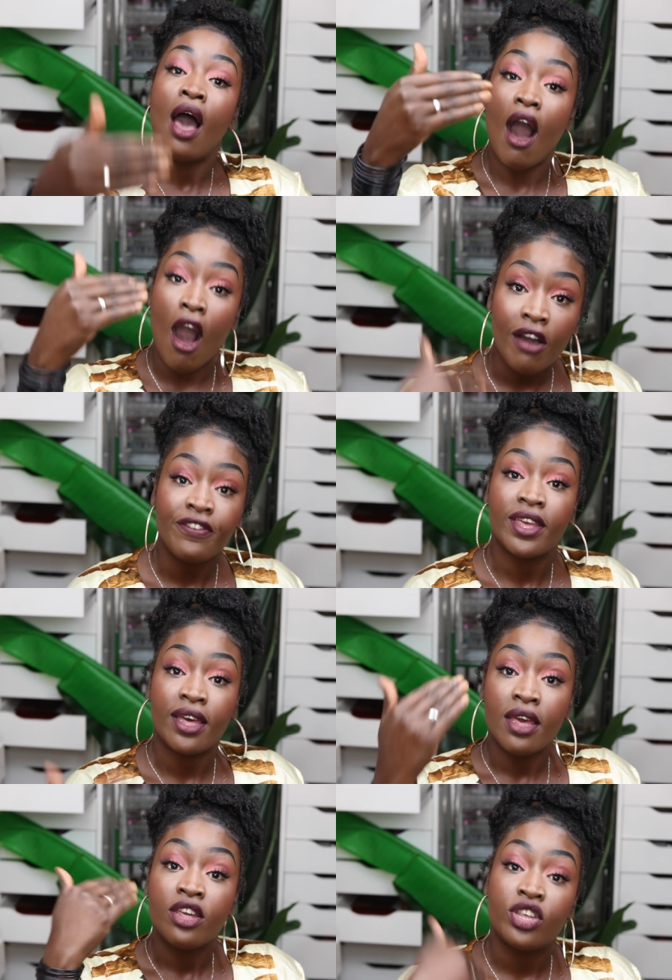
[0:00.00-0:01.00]

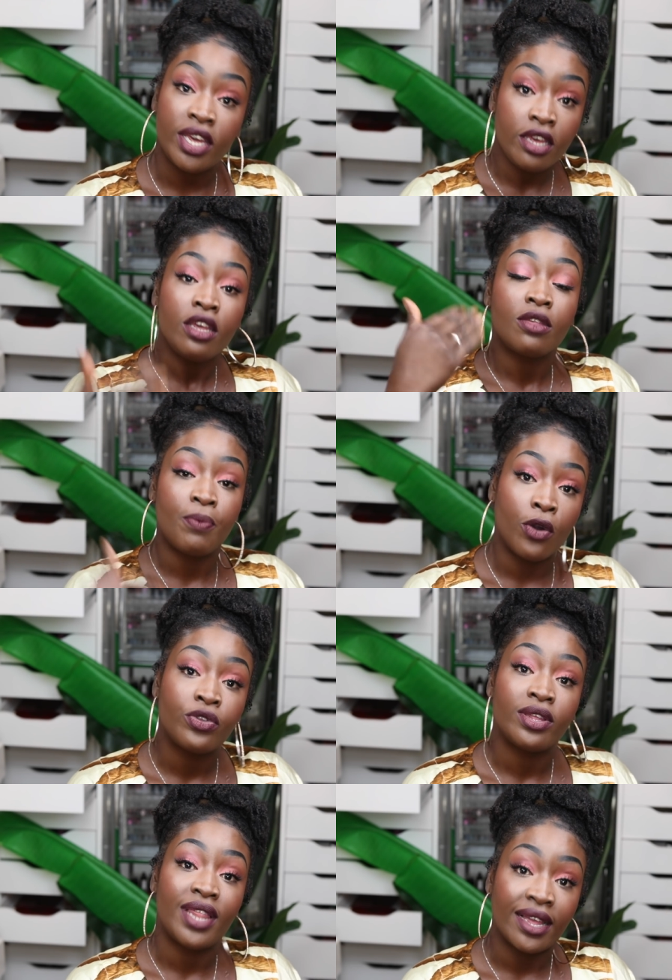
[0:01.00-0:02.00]
after she spoke
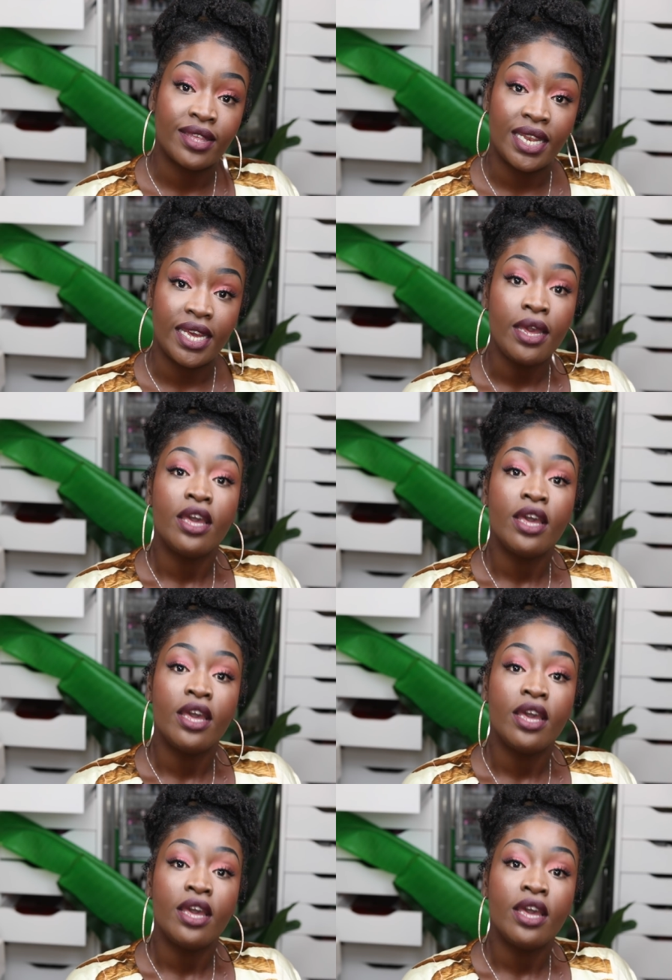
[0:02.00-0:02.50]
to Natalie,